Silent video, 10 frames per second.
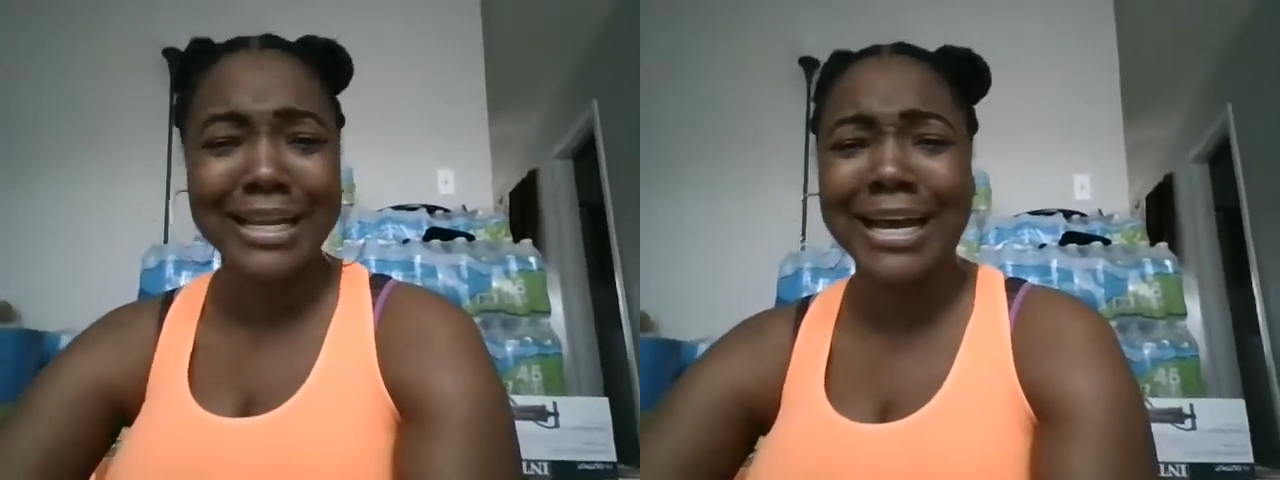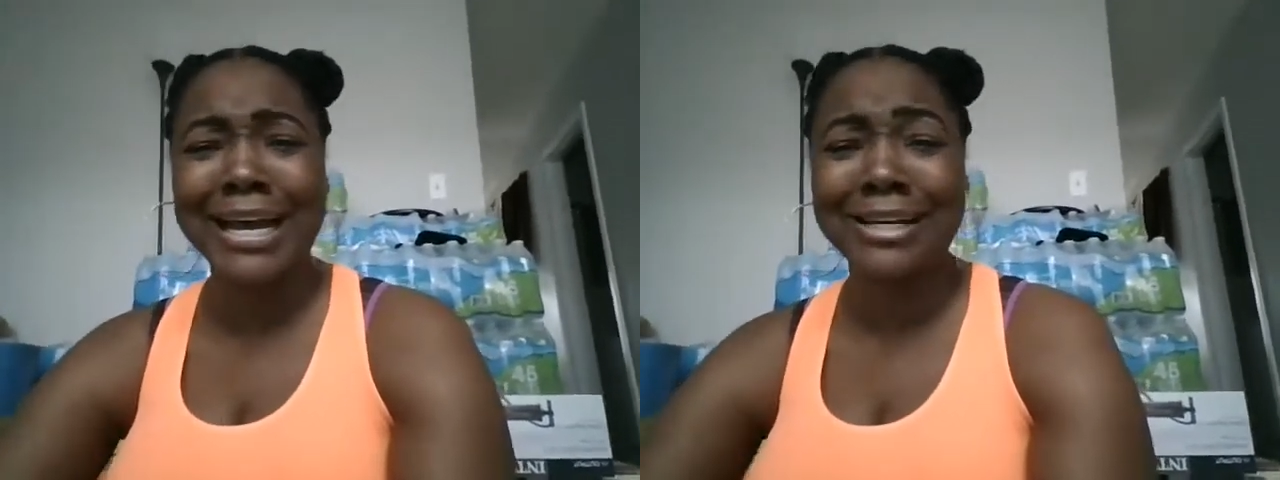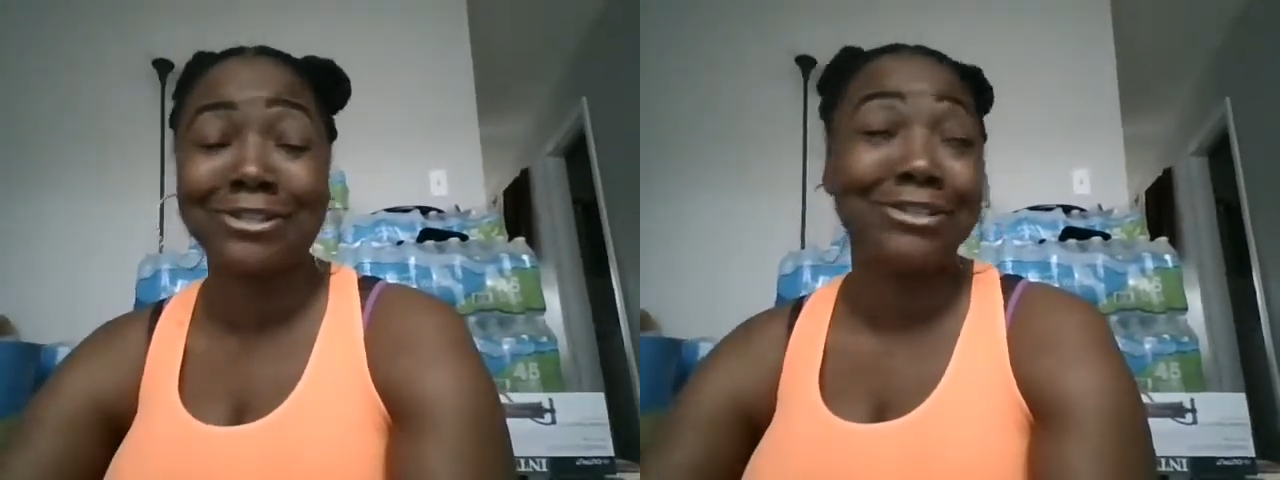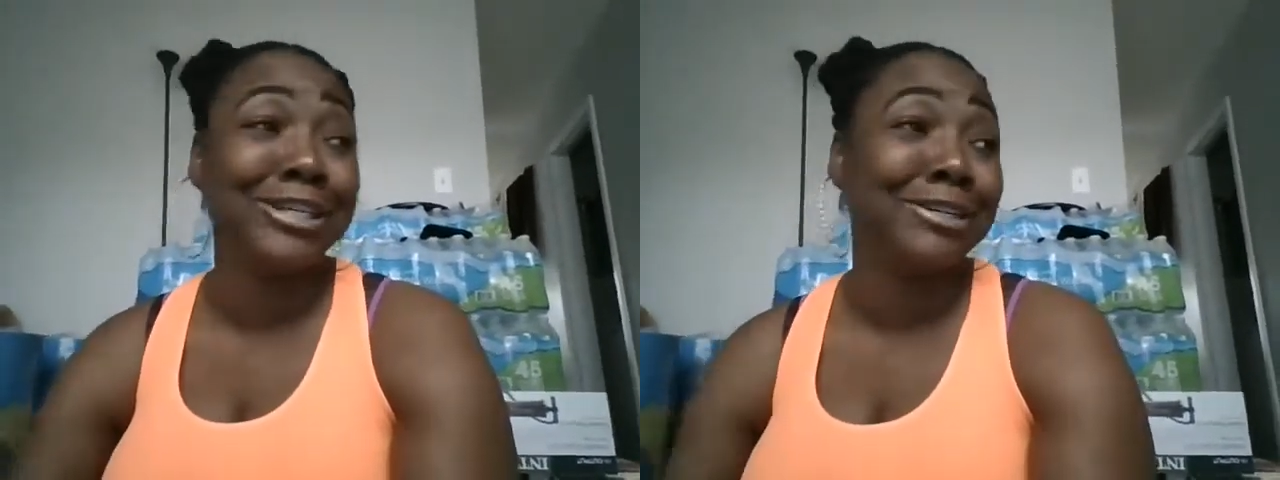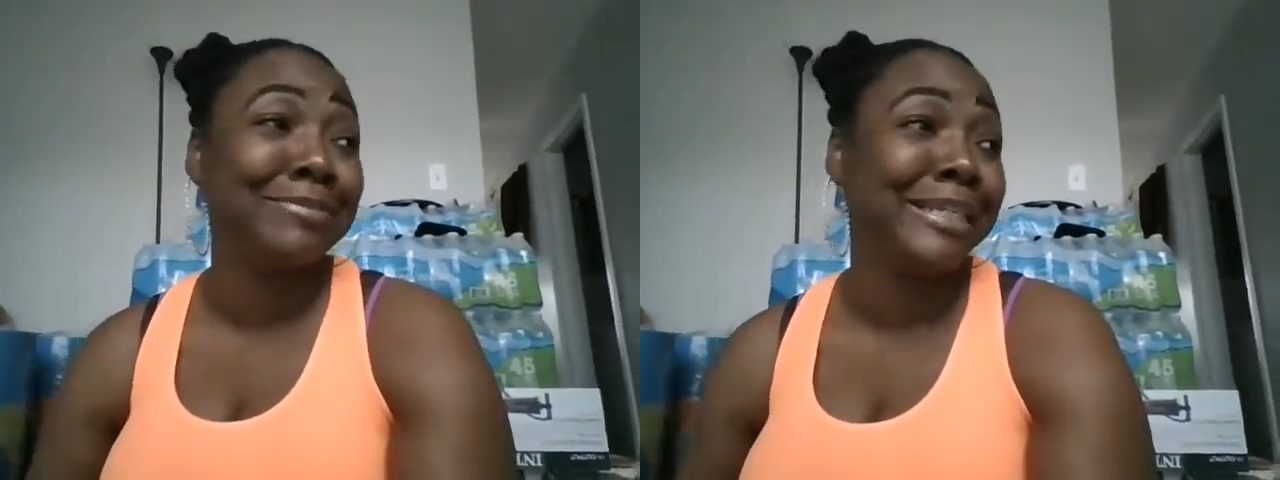I don't
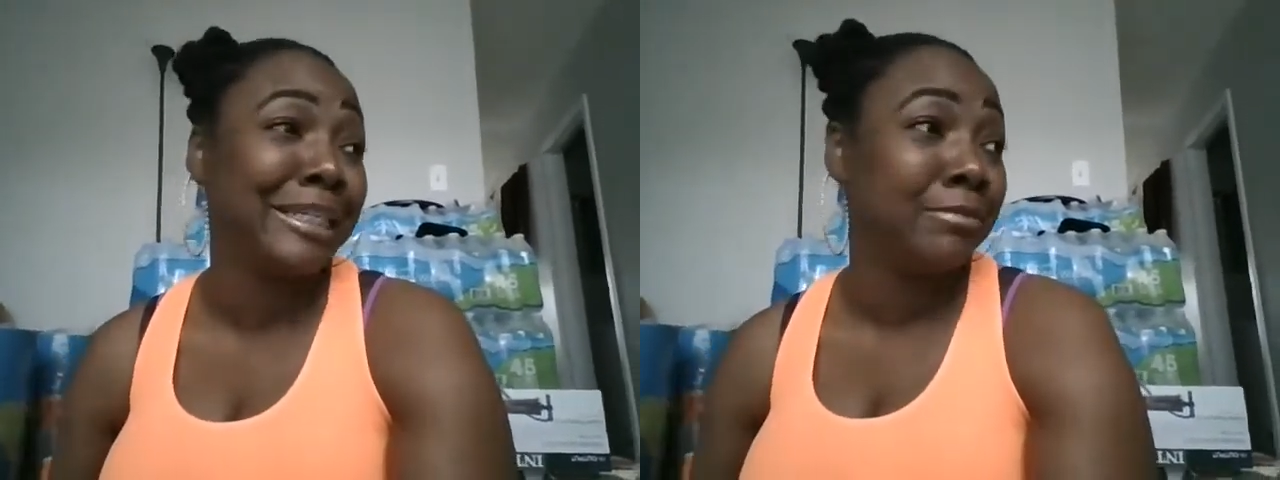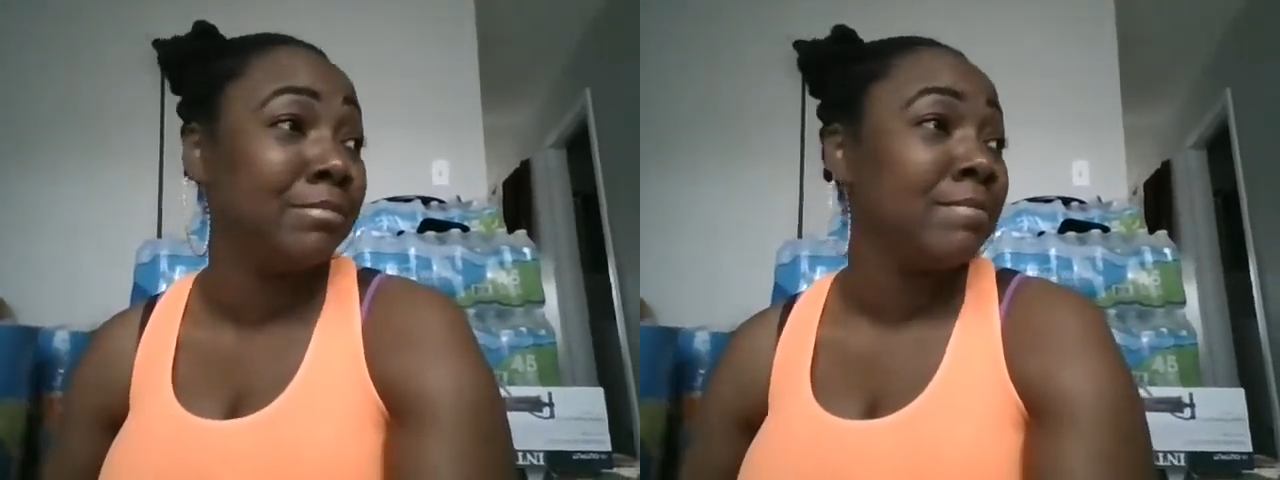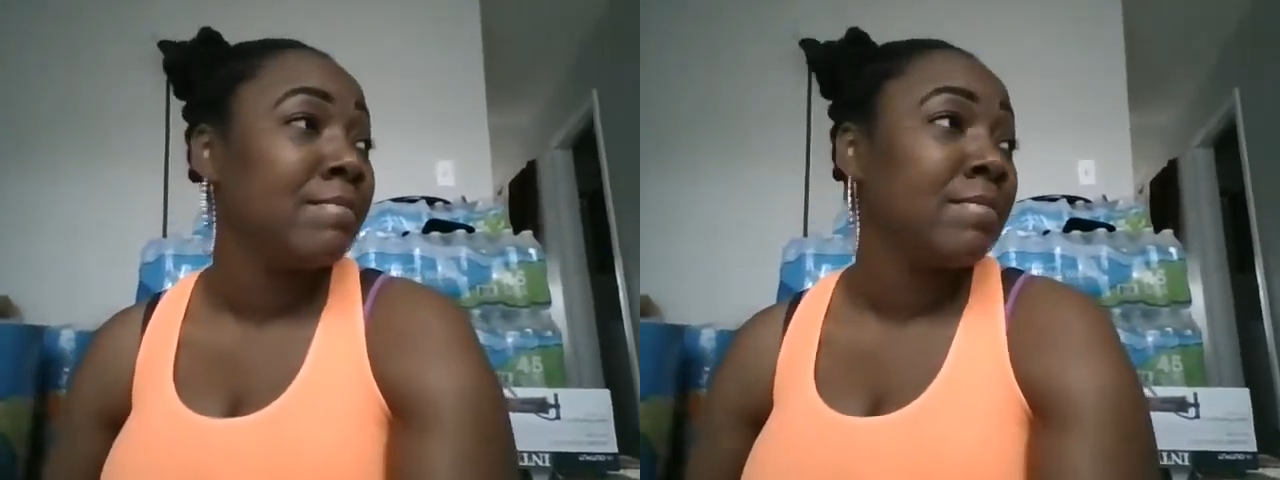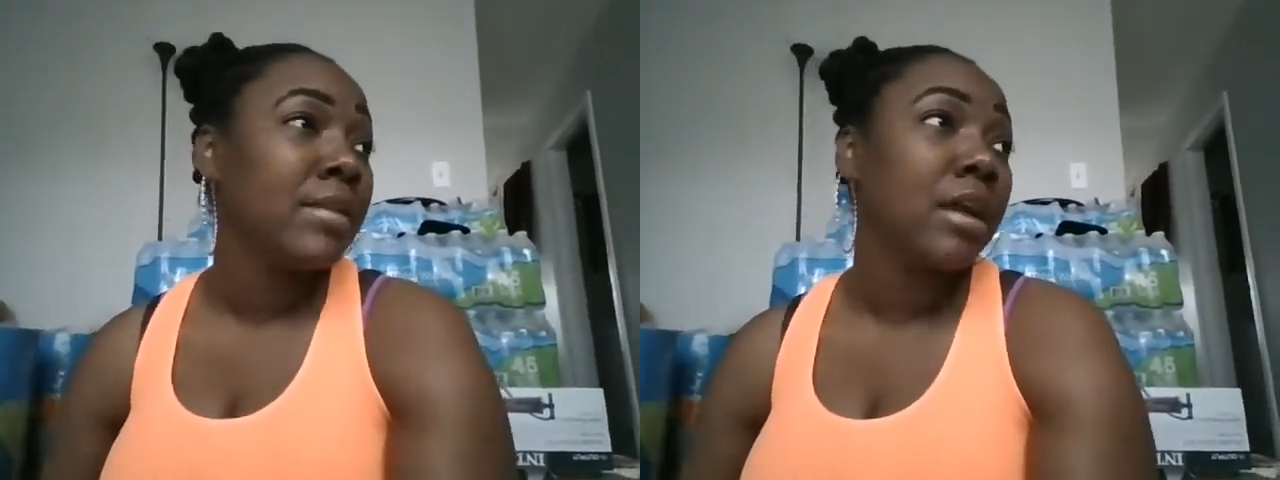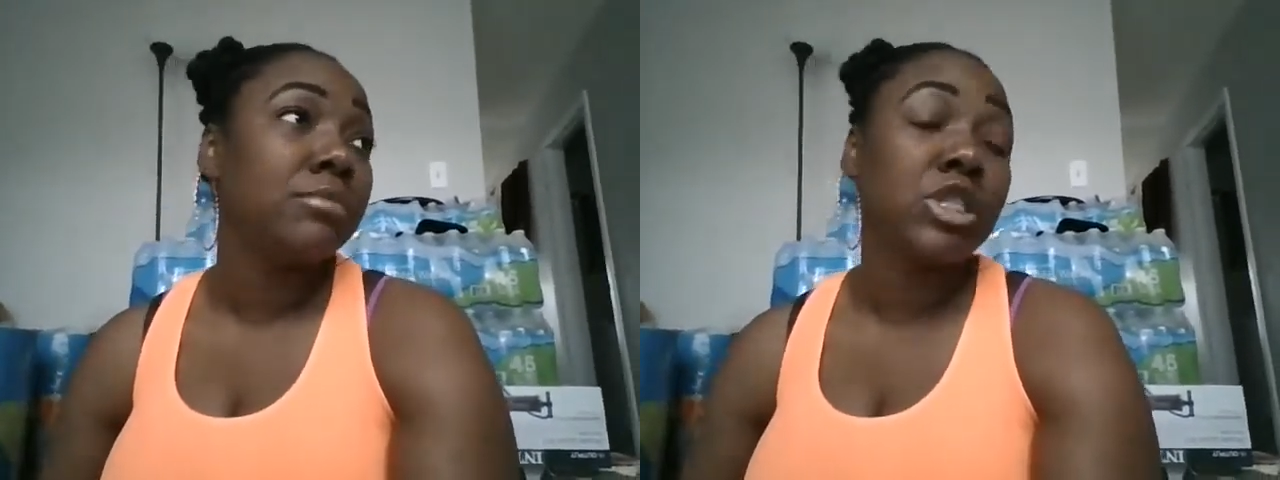know, man.
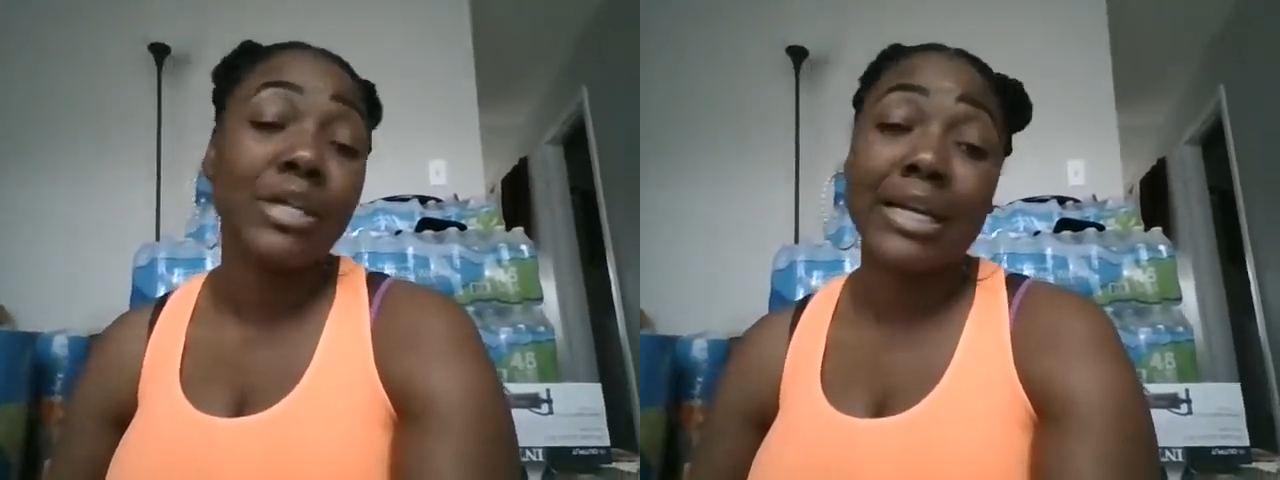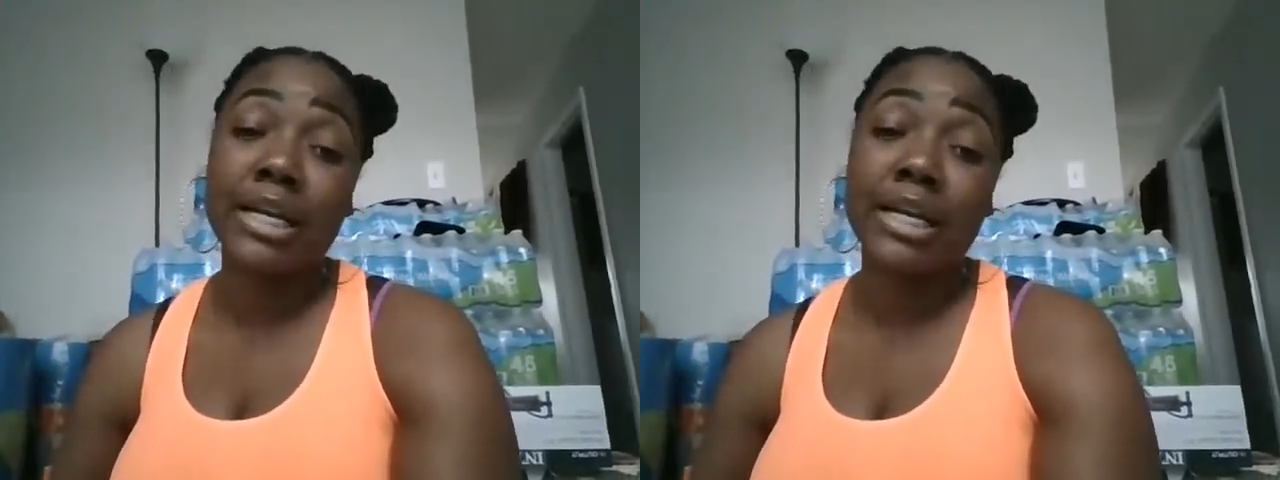I'm just trying